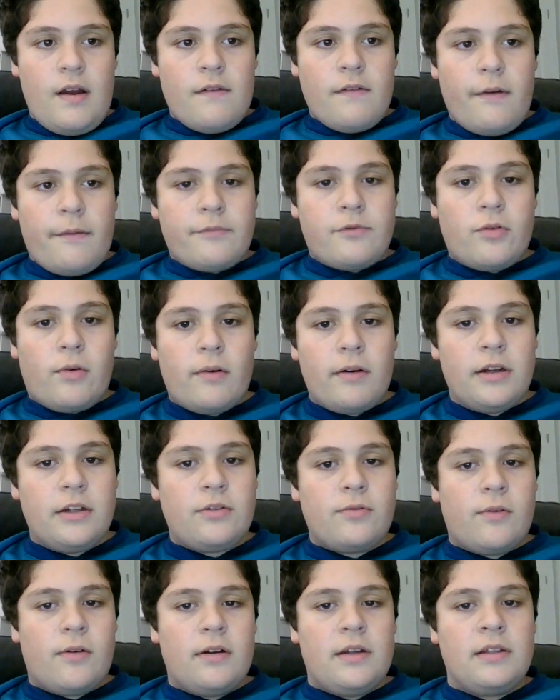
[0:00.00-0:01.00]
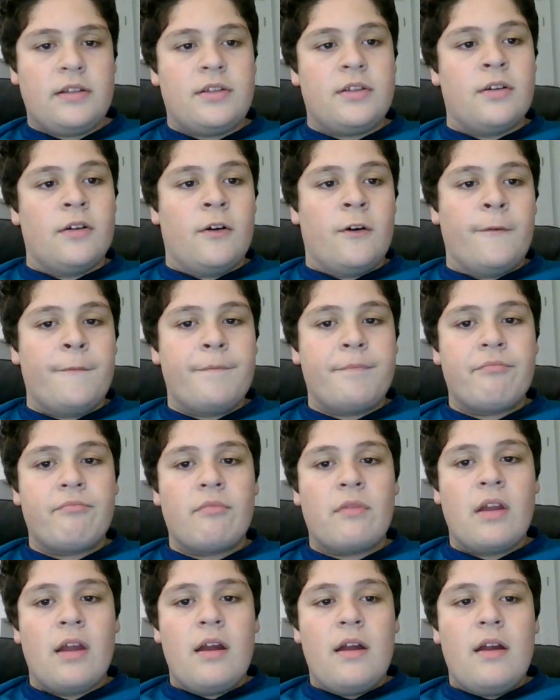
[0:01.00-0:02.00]
From 2022.
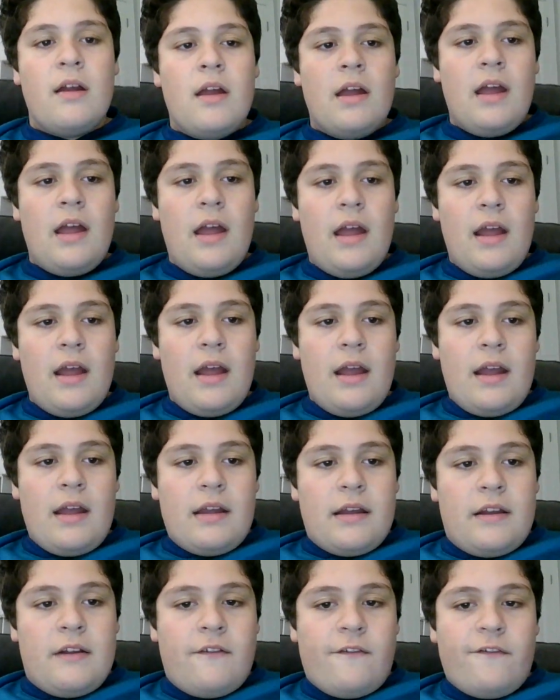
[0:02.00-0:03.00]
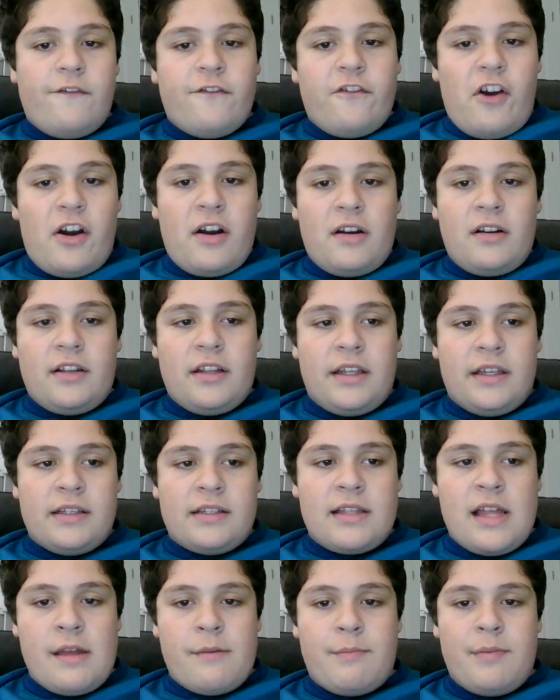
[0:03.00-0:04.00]
In
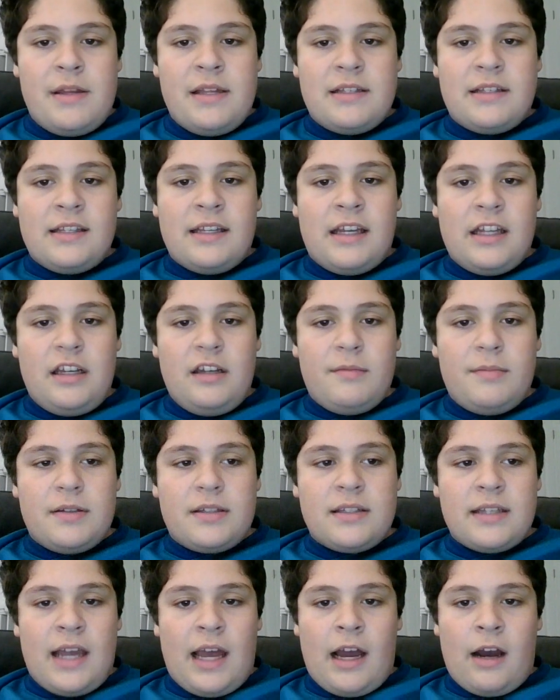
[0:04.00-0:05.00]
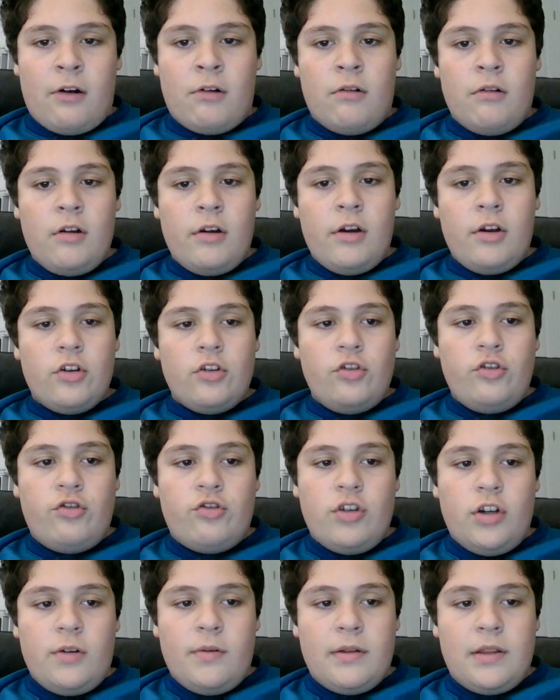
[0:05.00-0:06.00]
friendlies, they beat Guinea-Bissau,
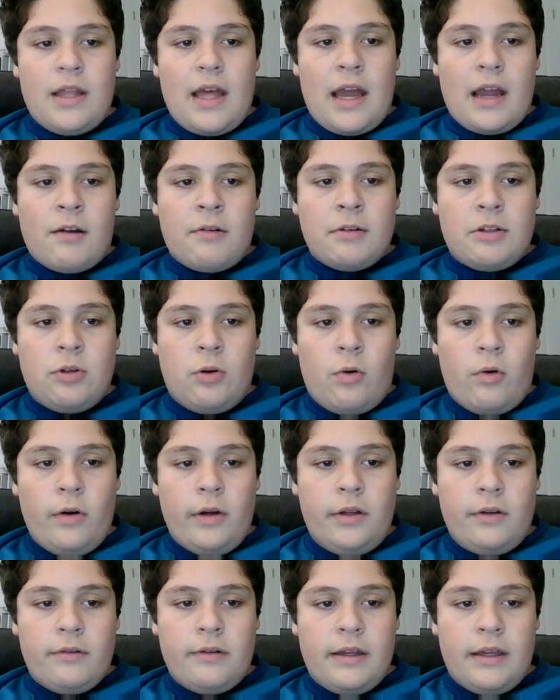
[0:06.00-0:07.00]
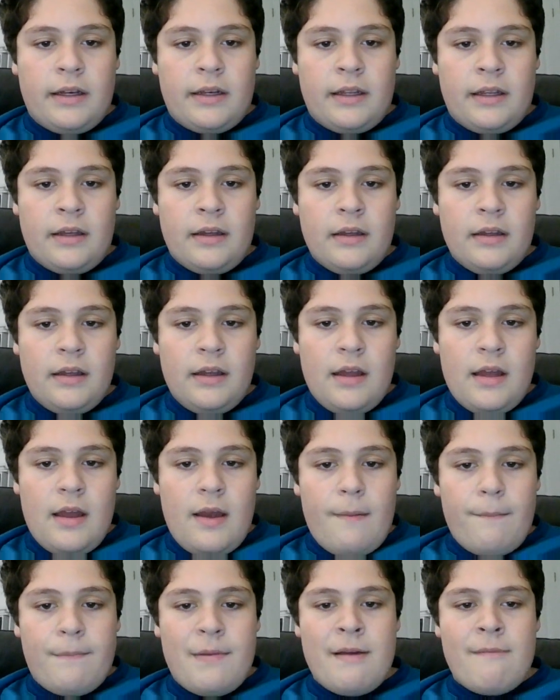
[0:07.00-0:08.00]
drew with Equatorial Guinea,
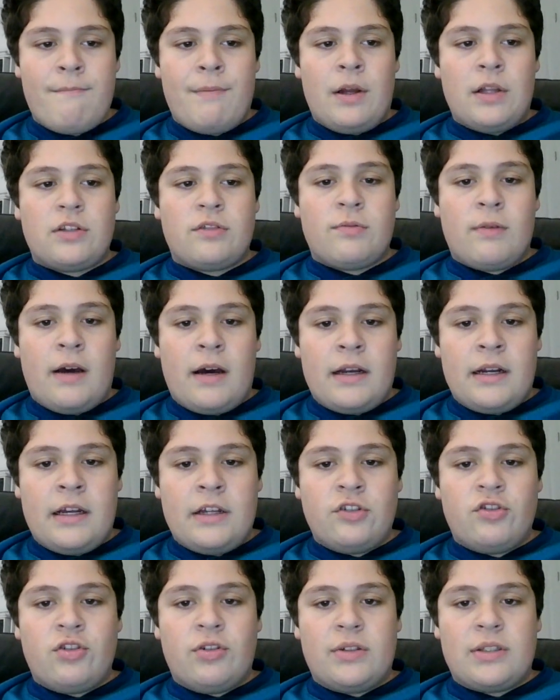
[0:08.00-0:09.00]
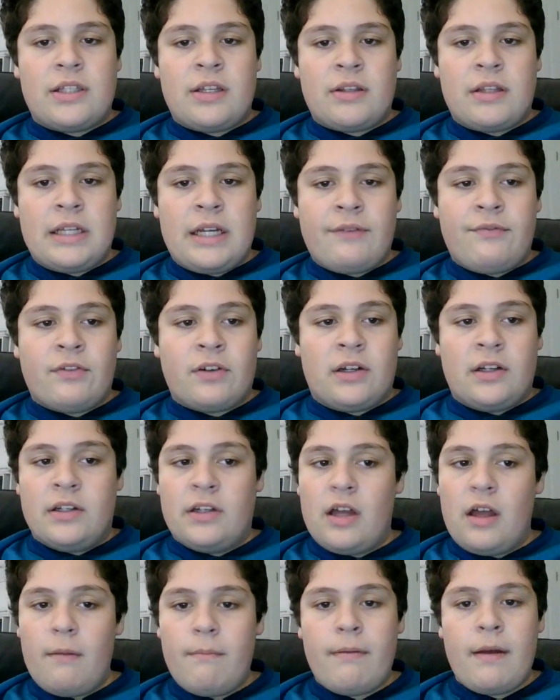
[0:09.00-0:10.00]
beat Botswana, and drew with South Africa.
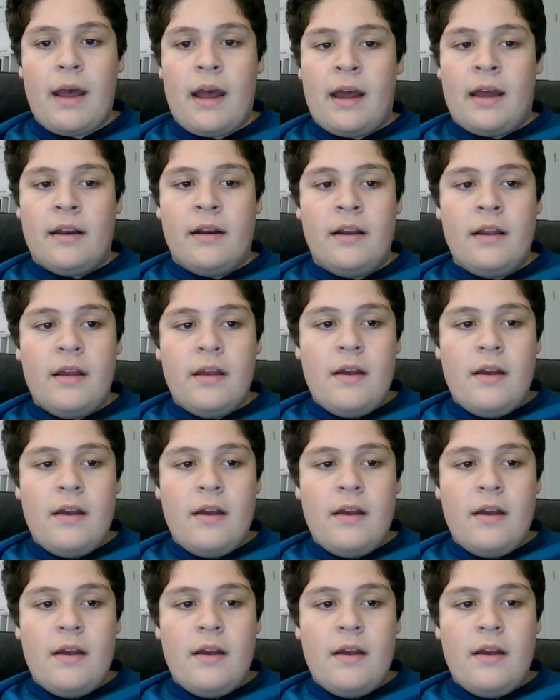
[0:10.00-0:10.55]
Not bad.